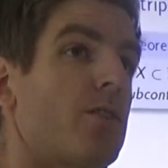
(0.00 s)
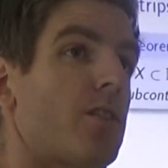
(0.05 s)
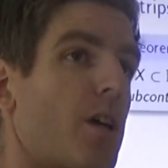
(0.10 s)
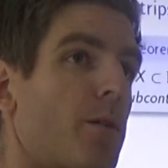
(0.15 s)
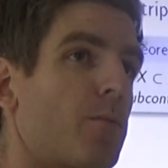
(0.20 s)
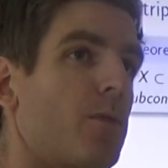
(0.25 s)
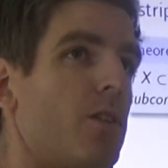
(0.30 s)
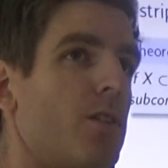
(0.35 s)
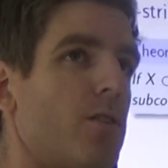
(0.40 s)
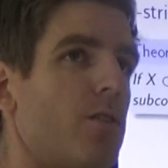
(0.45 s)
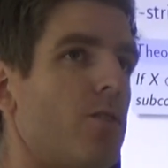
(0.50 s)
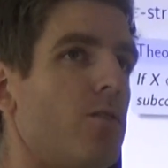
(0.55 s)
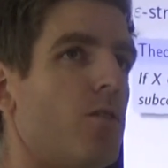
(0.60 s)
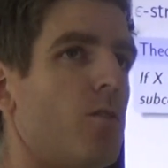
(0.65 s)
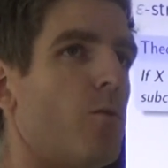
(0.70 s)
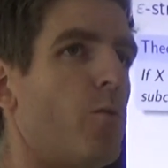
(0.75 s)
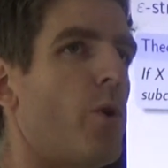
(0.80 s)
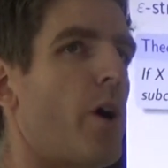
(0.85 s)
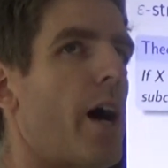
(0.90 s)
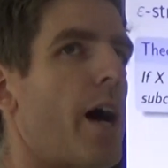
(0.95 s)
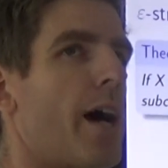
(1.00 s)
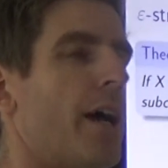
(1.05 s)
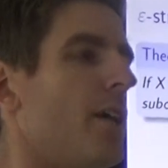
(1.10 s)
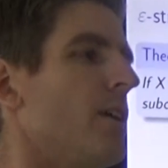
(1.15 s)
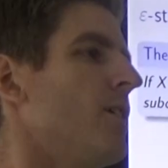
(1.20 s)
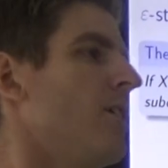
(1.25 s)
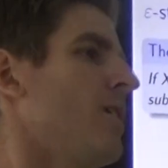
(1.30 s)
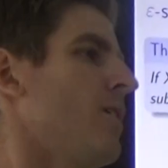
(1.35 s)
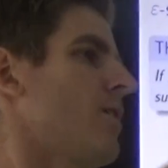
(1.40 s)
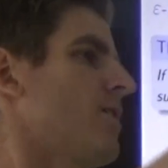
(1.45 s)
subcontinuum Y
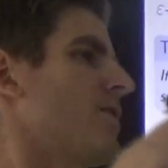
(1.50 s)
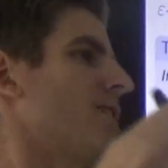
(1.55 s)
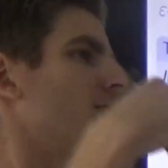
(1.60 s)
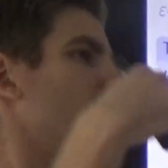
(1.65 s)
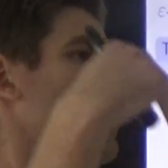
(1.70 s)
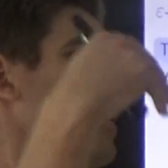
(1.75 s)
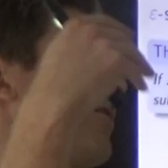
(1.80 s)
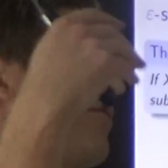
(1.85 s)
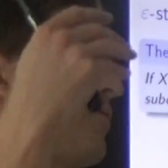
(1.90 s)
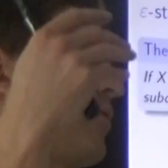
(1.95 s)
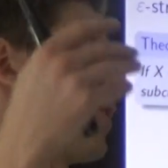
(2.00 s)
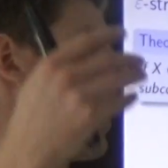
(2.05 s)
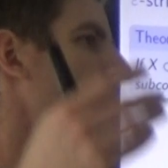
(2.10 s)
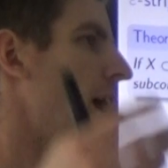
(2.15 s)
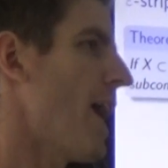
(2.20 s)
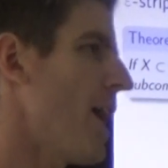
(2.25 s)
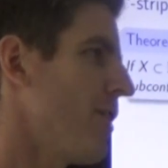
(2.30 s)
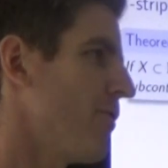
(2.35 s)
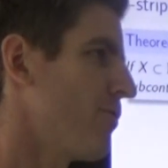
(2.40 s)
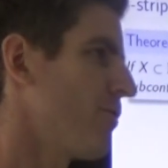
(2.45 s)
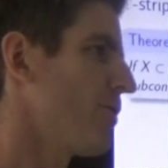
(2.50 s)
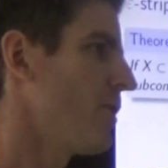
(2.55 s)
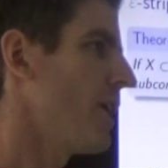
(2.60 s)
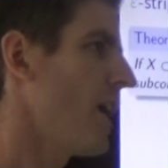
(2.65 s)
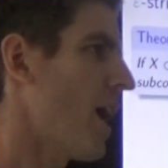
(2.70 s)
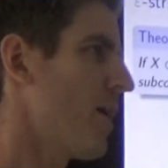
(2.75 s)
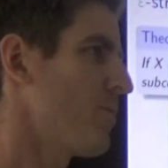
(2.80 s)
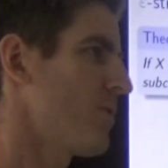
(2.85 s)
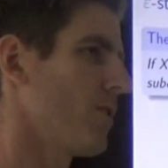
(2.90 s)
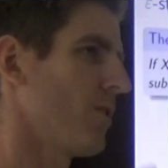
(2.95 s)
such that for
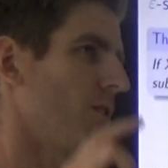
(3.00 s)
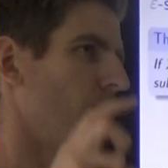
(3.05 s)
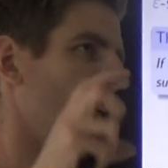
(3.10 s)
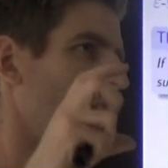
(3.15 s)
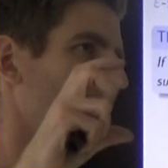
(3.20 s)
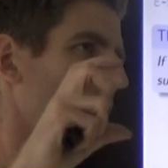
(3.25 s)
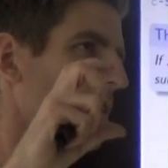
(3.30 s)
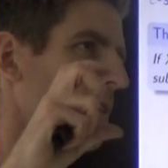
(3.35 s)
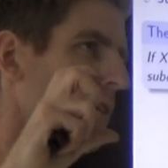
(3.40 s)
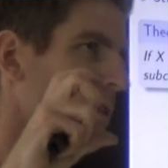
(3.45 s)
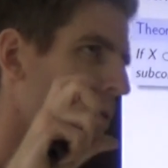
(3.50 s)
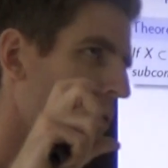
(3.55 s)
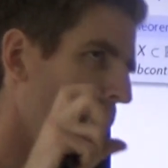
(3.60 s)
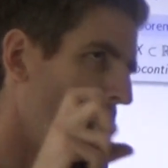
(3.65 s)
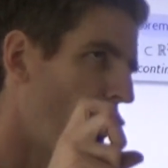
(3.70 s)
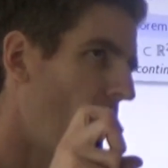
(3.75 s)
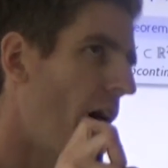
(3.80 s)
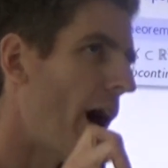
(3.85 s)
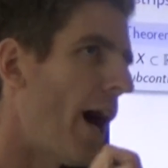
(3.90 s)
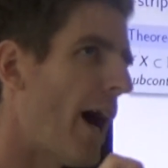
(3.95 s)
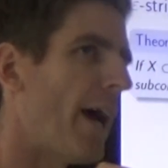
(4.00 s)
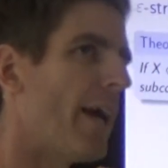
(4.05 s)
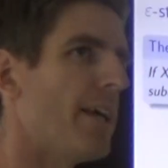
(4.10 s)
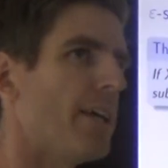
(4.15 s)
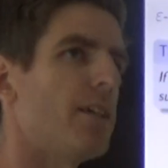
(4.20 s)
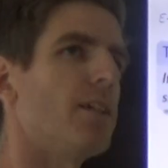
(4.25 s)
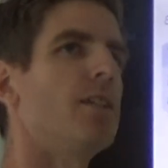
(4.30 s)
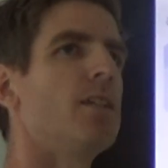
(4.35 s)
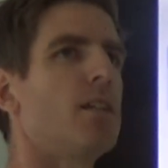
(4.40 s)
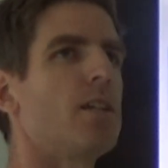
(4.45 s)
every epsilon,
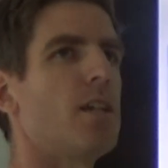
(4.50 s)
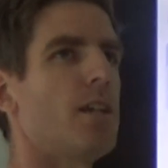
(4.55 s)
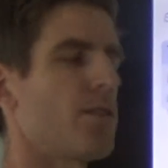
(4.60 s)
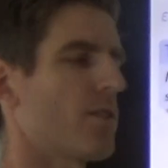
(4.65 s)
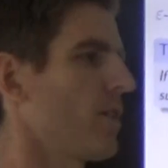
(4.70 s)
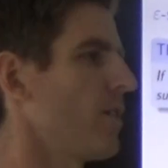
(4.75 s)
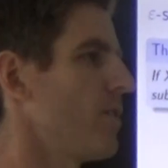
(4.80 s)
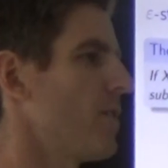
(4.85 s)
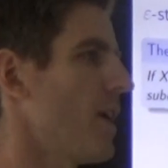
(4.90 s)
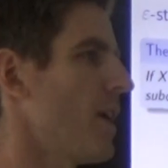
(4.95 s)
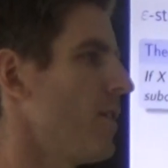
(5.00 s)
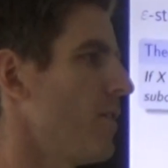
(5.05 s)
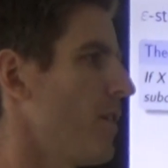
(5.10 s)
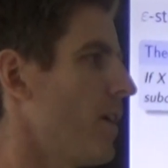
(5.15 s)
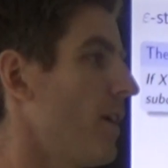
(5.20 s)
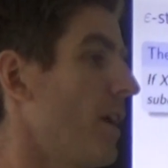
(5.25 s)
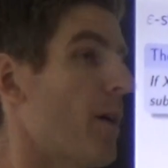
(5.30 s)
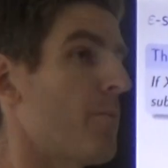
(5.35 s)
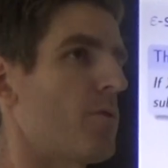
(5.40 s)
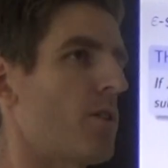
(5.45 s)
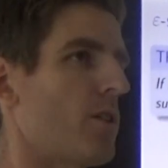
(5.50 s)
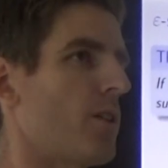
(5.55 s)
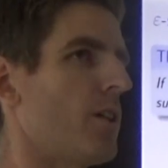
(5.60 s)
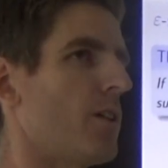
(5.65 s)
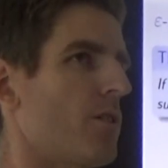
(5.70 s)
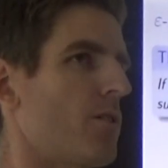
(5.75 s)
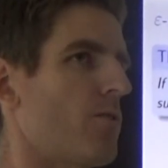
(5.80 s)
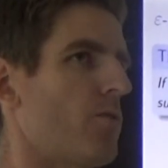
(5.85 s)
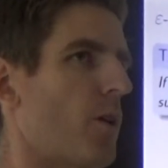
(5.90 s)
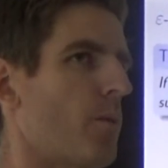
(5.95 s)
Y is contained in an
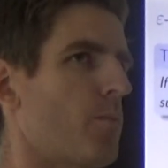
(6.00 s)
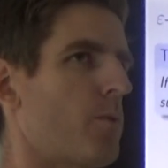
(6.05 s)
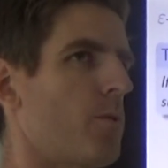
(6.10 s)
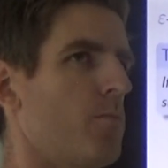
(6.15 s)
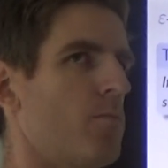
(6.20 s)
epsilon strip.